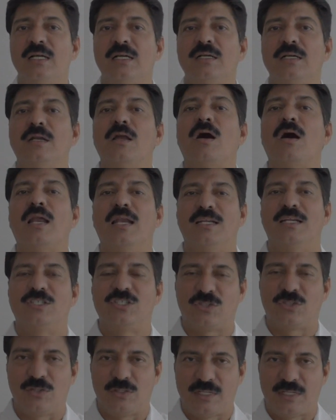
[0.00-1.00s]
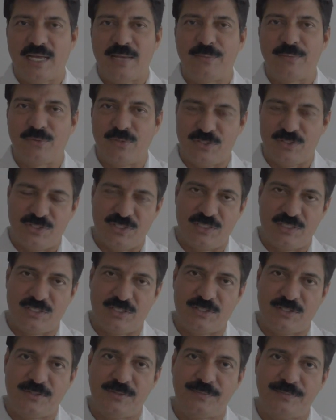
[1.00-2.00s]
knowledge type
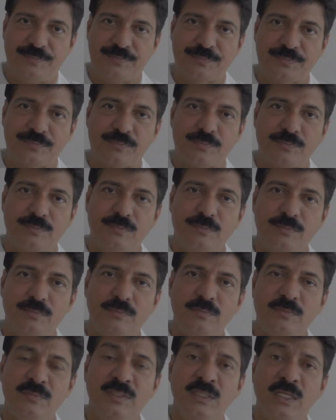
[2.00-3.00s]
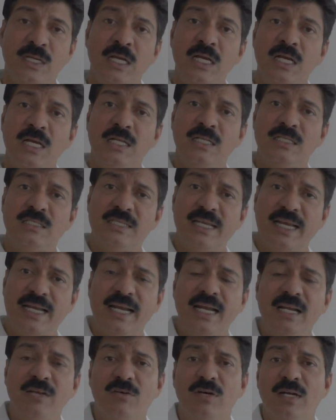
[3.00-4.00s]
questions.
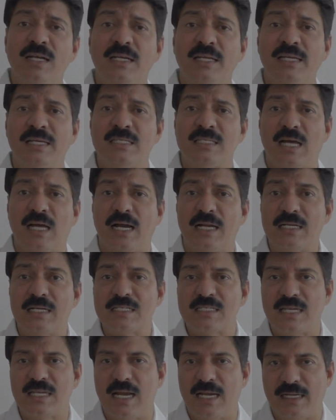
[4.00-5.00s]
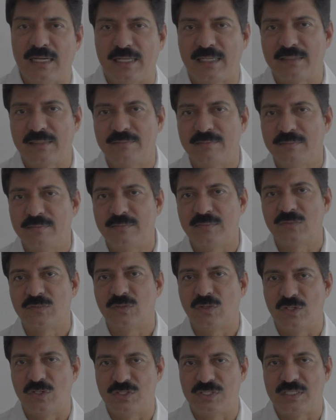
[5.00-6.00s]
Second one is understanding
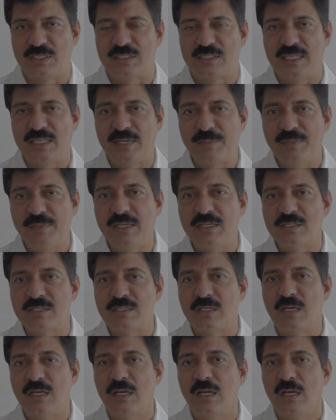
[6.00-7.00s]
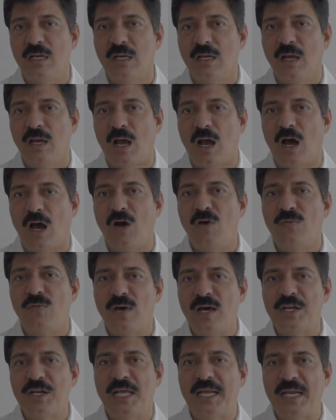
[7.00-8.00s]
questions. That means how
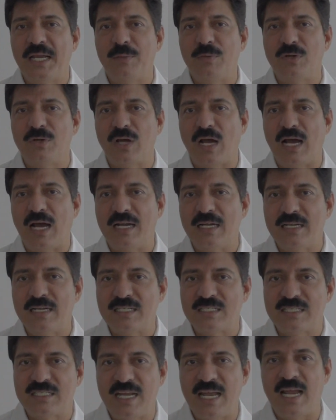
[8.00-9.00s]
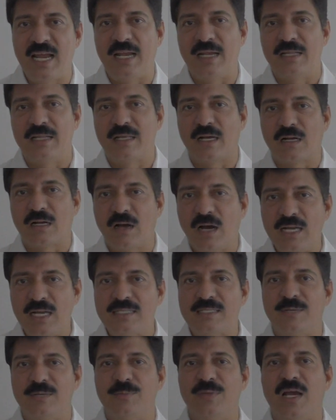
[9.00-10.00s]
far you are able to understand the
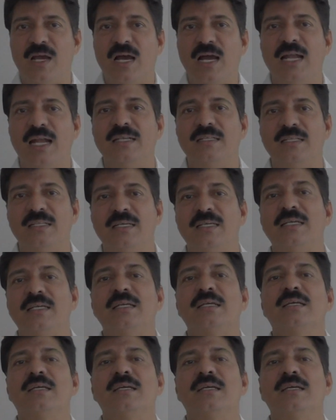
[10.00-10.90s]
concept behind the